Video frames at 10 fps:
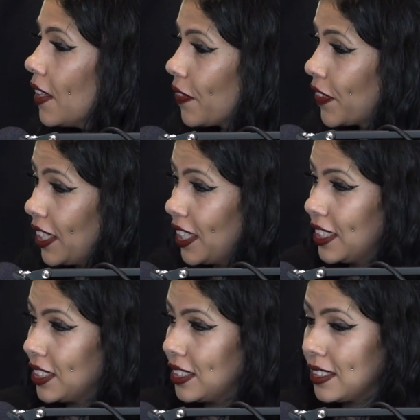
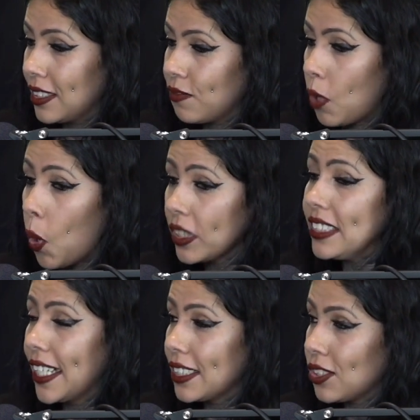the only
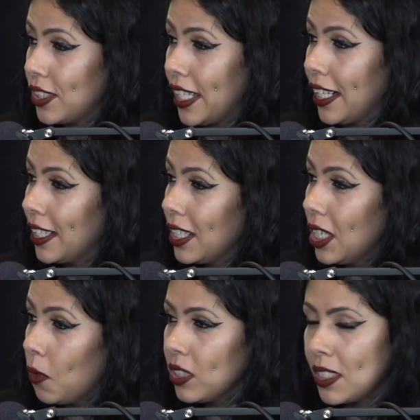dancer there
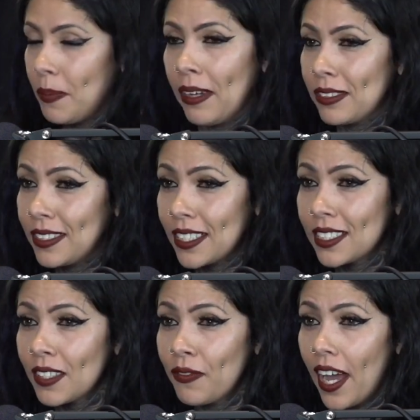was about
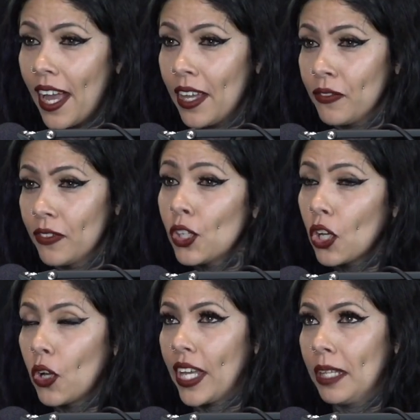65.
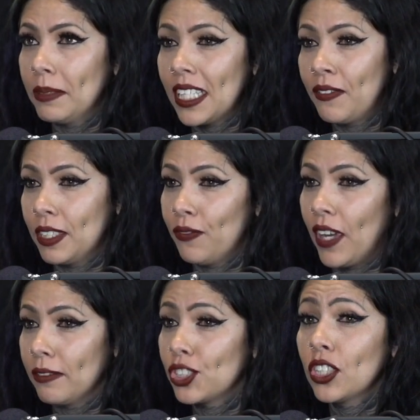No, okay, let me say
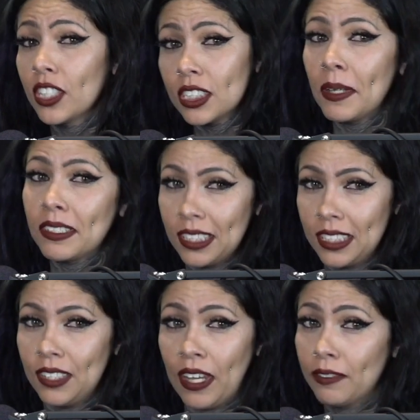55. She looked about
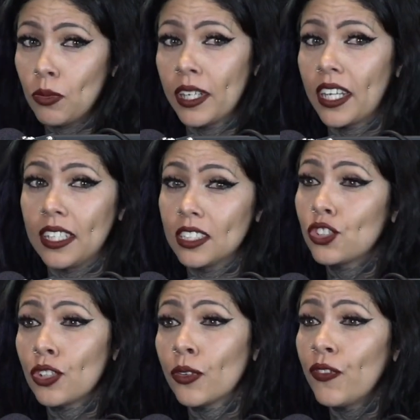65. Swear to God.
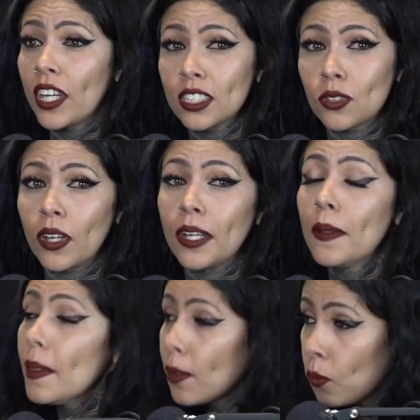True fucking story.
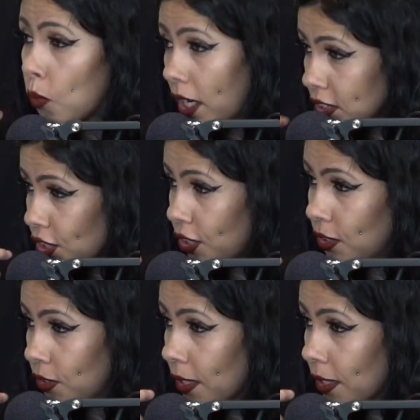One tooth.